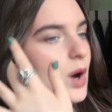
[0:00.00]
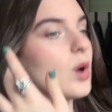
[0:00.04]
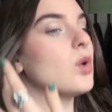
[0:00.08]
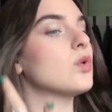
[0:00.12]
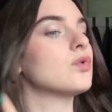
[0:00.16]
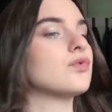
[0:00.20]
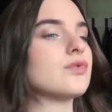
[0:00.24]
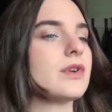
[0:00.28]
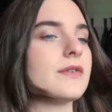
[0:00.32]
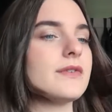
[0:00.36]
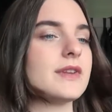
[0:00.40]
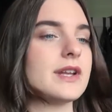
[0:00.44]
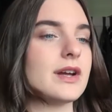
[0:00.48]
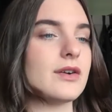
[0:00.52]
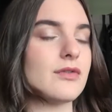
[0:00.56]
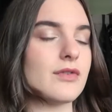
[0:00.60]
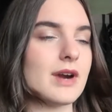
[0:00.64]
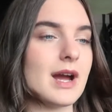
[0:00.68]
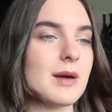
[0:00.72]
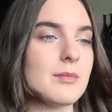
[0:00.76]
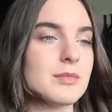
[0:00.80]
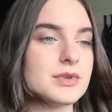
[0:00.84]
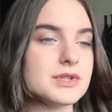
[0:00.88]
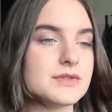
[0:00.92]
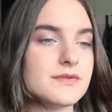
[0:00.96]
old Riverdale
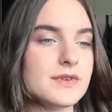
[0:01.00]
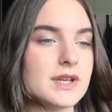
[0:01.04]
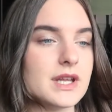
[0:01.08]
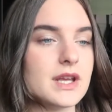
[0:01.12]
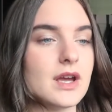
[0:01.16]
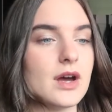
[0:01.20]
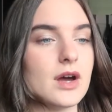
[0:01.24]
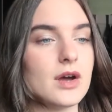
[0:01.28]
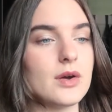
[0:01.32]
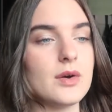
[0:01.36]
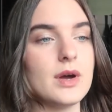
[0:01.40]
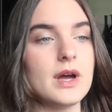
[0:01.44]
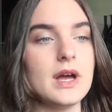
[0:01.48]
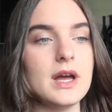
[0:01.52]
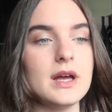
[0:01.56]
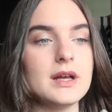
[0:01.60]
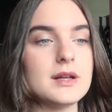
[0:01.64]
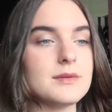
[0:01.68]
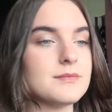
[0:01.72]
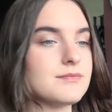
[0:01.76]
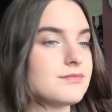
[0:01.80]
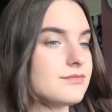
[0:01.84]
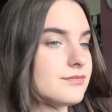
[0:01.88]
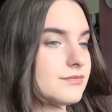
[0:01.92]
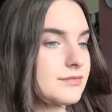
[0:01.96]
Rambles video,
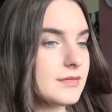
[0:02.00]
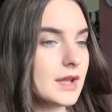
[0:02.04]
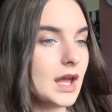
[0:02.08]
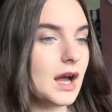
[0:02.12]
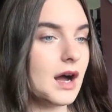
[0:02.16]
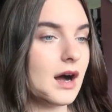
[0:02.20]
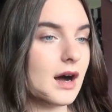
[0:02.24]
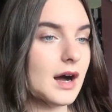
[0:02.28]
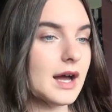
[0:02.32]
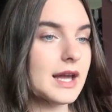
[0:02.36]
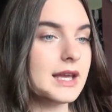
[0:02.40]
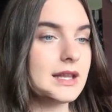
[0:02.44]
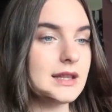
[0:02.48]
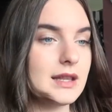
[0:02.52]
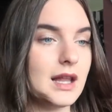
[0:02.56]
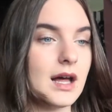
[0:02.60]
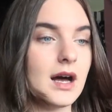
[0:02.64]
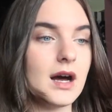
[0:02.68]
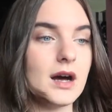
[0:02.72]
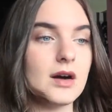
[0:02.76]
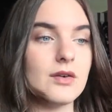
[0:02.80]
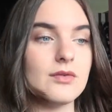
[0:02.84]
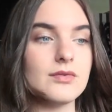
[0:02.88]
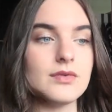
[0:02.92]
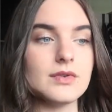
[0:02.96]
I
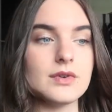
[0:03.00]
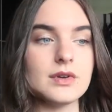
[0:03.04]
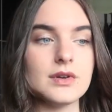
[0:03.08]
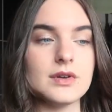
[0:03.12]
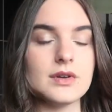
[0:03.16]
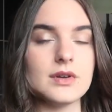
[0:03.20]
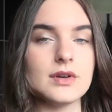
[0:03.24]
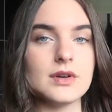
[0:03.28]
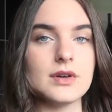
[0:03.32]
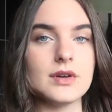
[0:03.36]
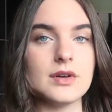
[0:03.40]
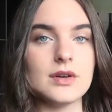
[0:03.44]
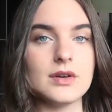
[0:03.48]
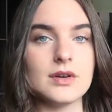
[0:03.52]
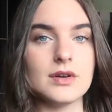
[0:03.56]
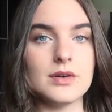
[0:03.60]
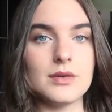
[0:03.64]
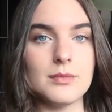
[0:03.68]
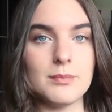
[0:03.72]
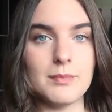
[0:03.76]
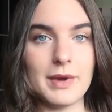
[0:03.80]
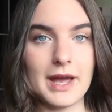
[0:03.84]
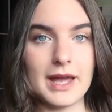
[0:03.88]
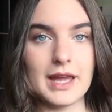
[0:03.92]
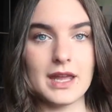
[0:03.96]
love
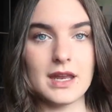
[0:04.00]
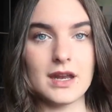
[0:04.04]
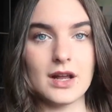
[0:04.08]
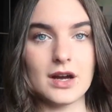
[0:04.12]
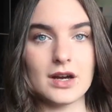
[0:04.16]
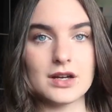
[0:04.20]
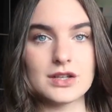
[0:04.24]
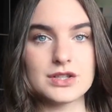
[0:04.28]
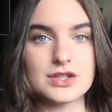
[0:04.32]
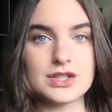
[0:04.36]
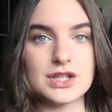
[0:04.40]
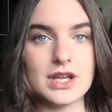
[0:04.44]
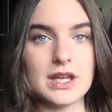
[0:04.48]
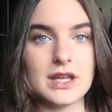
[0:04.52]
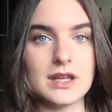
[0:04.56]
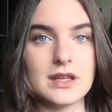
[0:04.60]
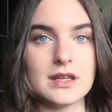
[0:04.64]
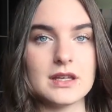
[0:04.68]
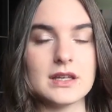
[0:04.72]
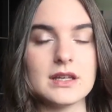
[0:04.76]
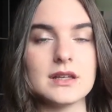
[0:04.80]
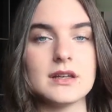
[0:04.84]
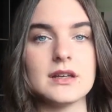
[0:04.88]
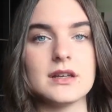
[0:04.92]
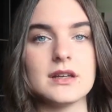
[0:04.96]
Betty and Archie,